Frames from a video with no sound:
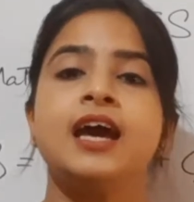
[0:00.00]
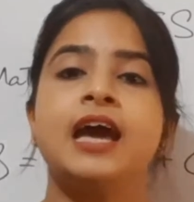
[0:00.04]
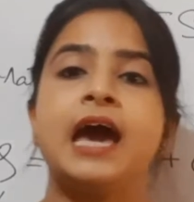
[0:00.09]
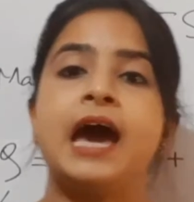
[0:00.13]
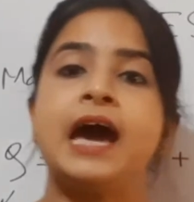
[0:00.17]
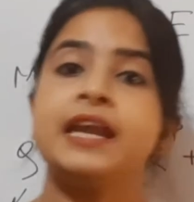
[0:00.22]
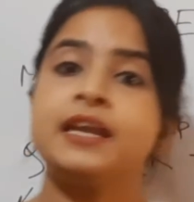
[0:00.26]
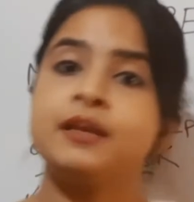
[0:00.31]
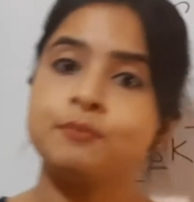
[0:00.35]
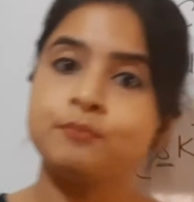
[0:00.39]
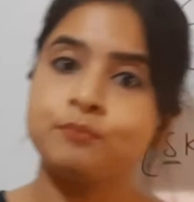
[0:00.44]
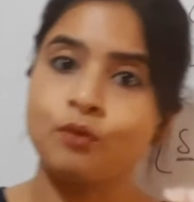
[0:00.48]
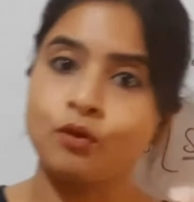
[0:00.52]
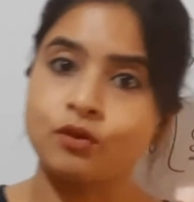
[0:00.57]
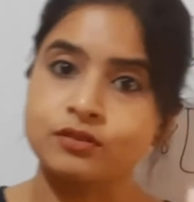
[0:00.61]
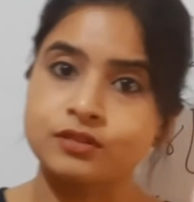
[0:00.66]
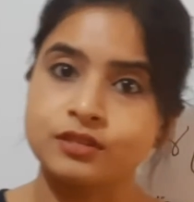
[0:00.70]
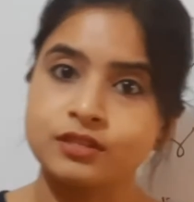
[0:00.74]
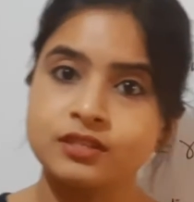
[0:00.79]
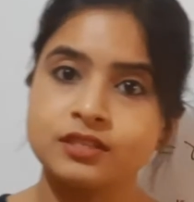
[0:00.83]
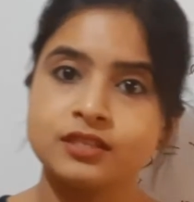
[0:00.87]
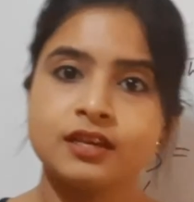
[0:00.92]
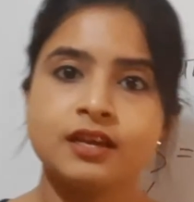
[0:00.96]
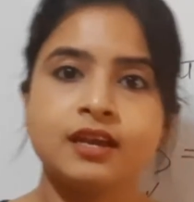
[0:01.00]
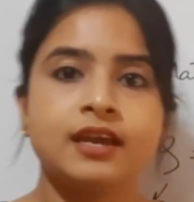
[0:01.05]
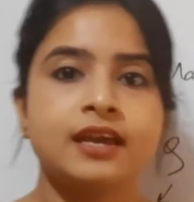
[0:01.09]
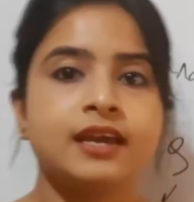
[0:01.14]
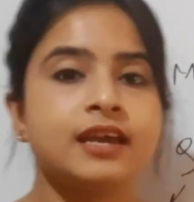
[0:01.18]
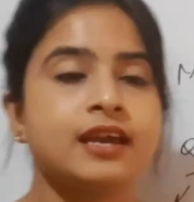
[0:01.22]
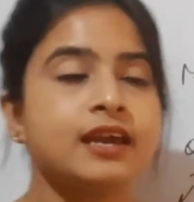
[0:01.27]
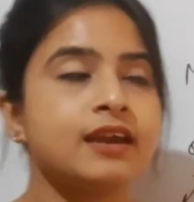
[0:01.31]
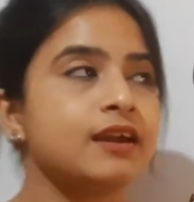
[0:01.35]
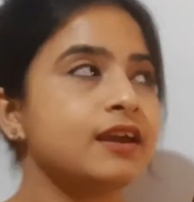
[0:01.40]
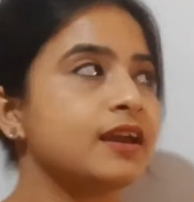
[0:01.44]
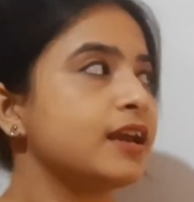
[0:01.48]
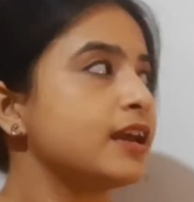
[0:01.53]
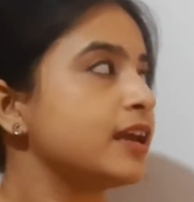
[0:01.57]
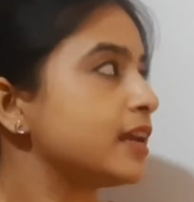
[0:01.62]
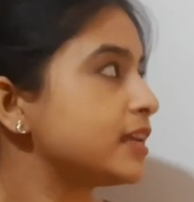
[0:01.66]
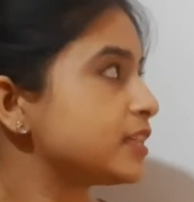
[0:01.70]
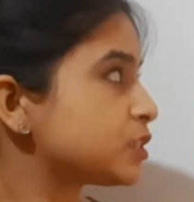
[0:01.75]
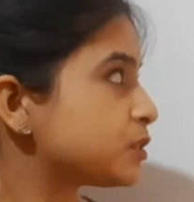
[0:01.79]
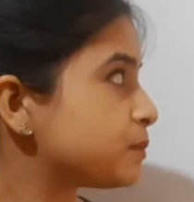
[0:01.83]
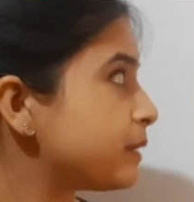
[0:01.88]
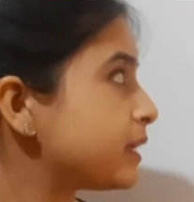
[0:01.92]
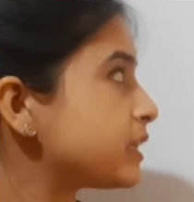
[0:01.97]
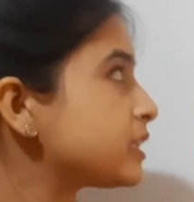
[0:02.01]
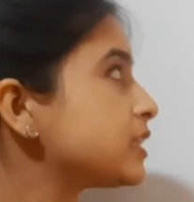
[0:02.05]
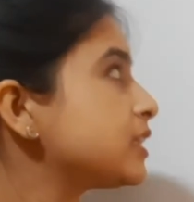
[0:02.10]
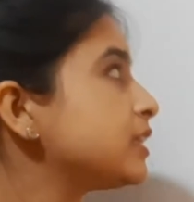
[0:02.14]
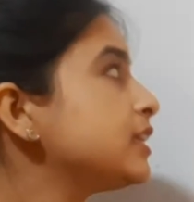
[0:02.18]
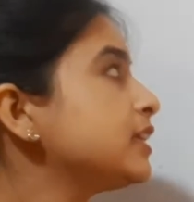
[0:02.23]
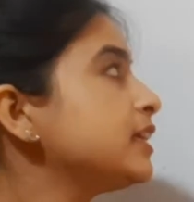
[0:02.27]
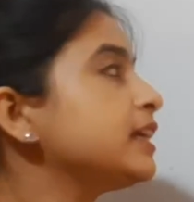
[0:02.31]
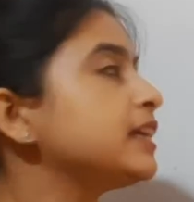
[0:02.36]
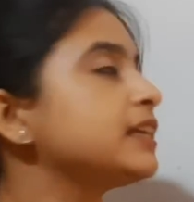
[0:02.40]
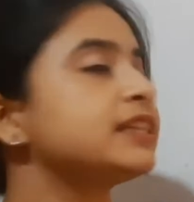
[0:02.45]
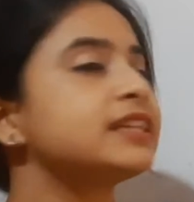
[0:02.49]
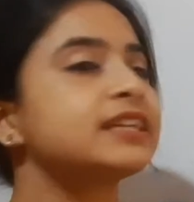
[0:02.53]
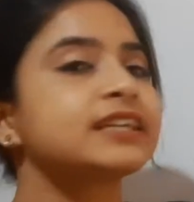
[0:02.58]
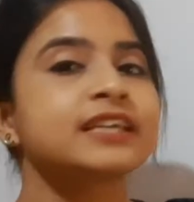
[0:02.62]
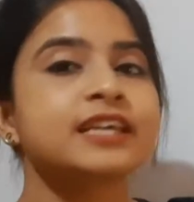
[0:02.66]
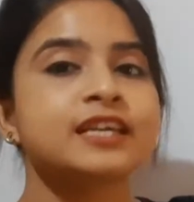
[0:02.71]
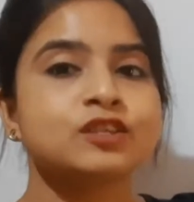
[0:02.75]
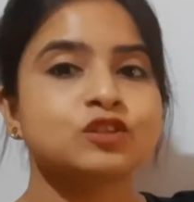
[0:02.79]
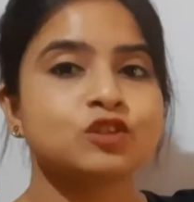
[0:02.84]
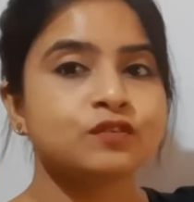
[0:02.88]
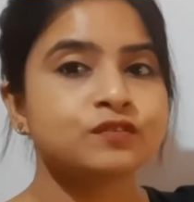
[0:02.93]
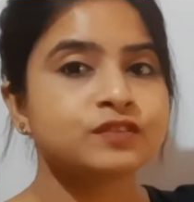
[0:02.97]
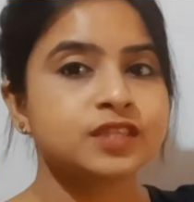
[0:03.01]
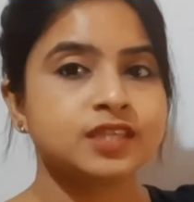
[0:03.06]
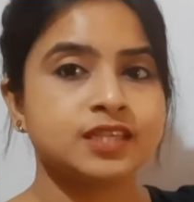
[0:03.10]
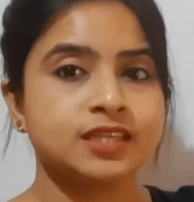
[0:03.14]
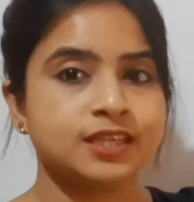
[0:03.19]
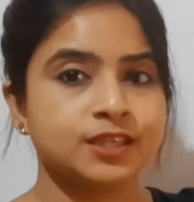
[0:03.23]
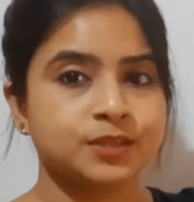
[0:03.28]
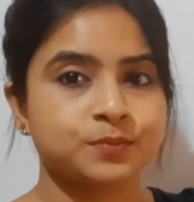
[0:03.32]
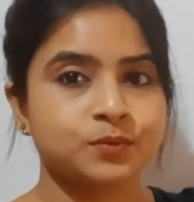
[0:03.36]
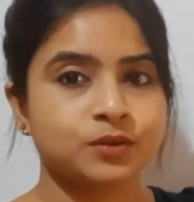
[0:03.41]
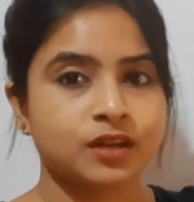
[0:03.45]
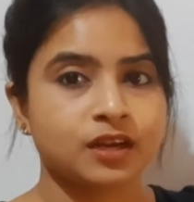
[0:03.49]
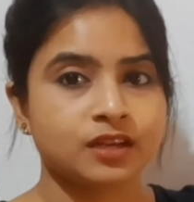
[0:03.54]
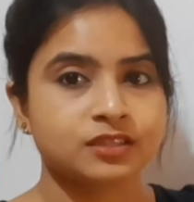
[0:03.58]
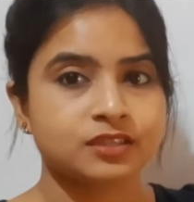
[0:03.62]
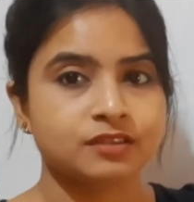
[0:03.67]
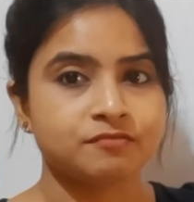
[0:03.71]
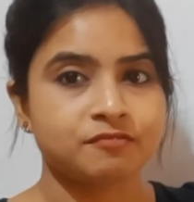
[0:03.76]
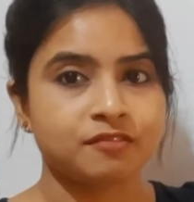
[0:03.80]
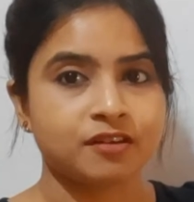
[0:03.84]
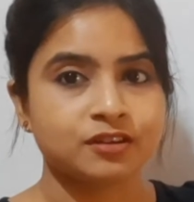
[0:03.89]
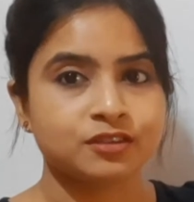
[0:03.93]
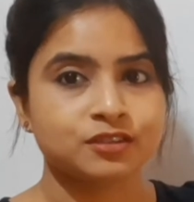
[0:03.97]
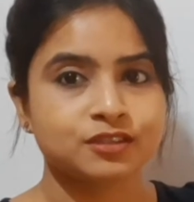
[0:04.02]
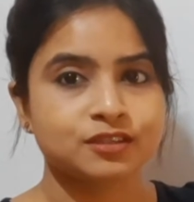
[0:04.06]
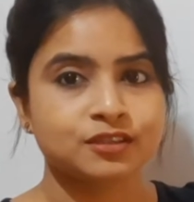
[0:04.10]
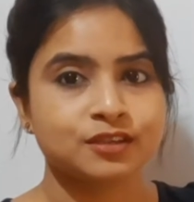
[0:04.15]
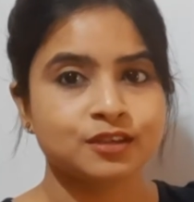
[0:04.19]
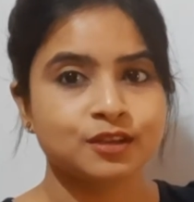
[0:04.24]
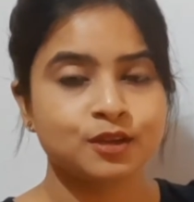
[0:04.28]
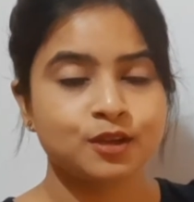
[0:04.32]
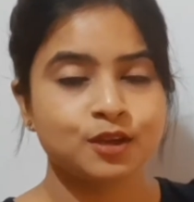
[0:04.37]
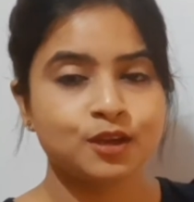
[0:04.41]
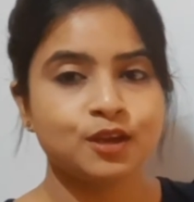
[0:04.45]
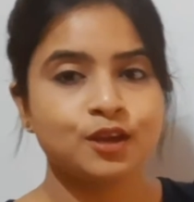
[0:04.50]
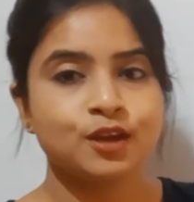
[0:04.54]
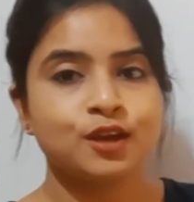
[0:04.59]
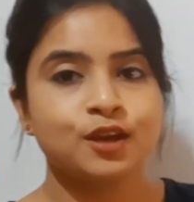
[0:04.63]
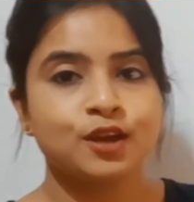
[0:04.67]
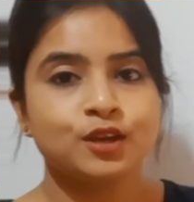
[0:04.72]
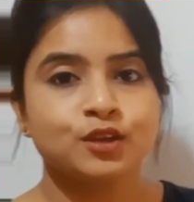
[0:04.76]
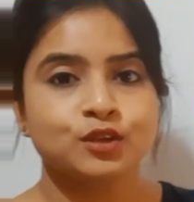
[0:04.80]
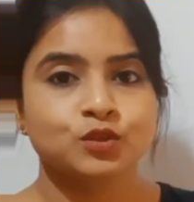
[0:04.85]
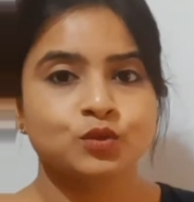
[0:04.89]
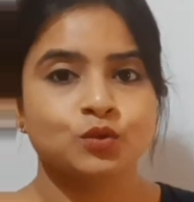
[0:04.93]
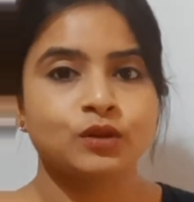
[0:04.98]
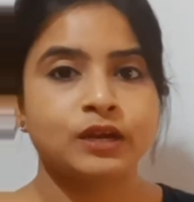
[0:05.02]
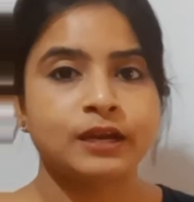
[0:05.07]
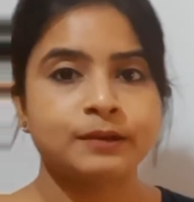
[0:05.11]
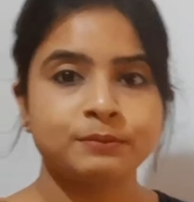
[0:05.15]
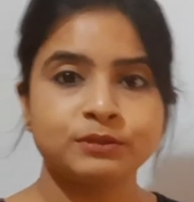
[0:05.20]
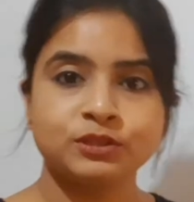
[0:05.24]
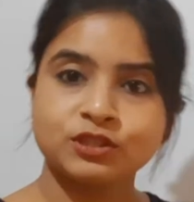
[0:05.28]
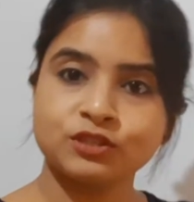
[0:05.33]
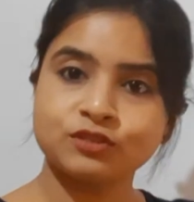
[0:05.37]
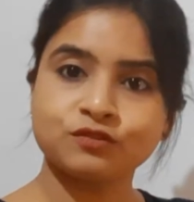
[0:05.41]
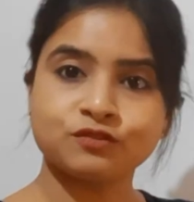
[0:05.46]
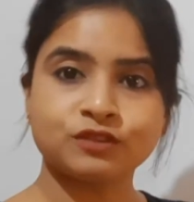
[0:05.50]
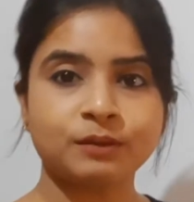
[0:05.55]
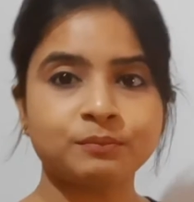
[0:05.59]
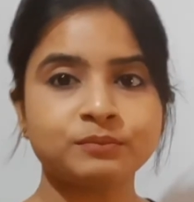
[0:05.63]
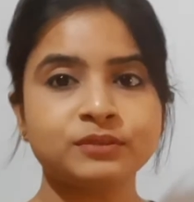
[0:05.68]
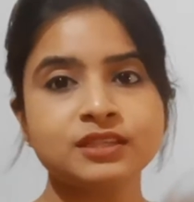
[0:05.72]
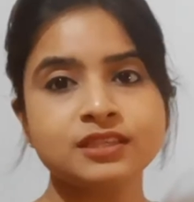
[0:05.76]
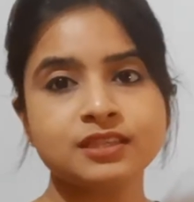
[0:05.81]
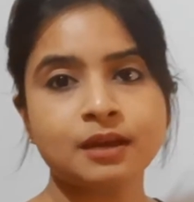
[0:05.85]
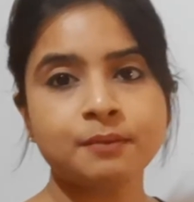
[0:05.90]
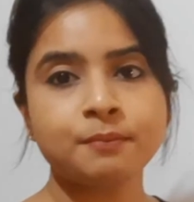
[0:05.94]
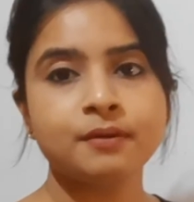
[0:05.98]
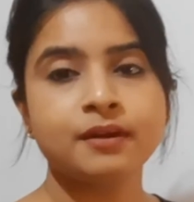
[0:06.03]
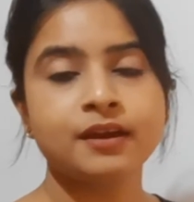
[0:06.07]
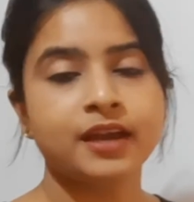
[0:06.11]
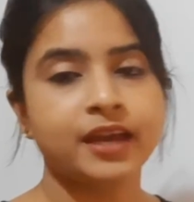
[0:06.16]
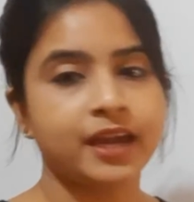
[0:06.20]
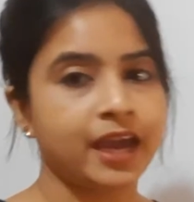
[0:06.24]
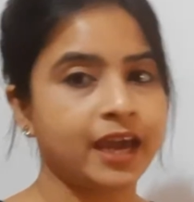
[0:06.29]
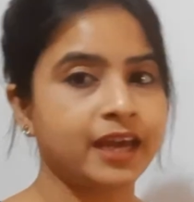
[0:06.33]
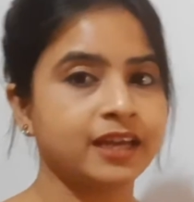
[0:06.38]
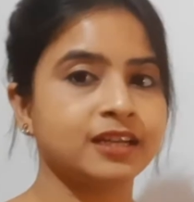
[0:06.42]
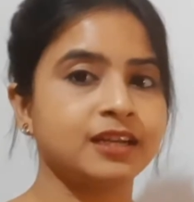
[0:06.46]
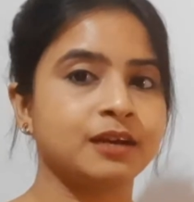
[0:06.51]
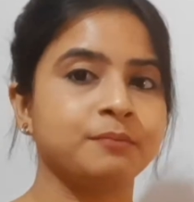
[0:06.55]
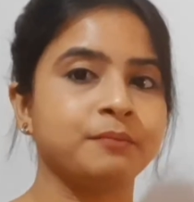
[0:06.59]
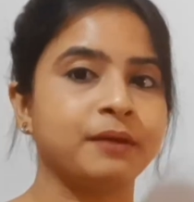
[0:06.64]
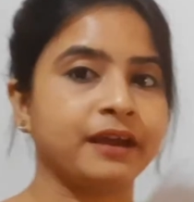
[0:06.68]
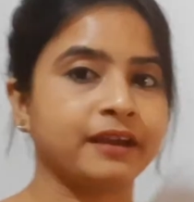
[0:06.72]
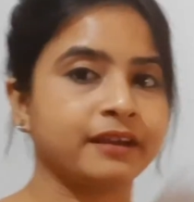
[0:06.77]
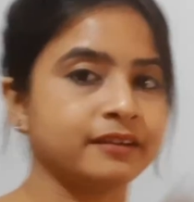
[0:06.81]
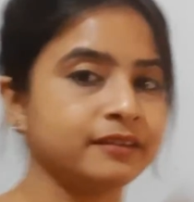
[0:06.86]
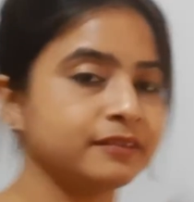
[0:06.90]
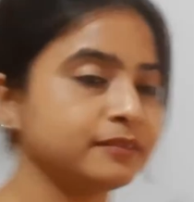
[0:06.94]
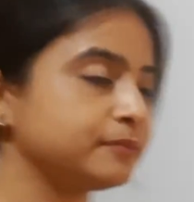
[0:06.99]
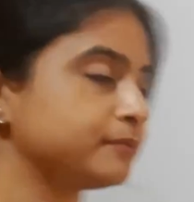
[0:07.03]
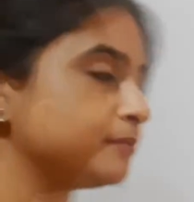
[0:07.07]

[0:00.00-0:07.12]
and important especially in the case of CES production function. So let me just rub this up and come back.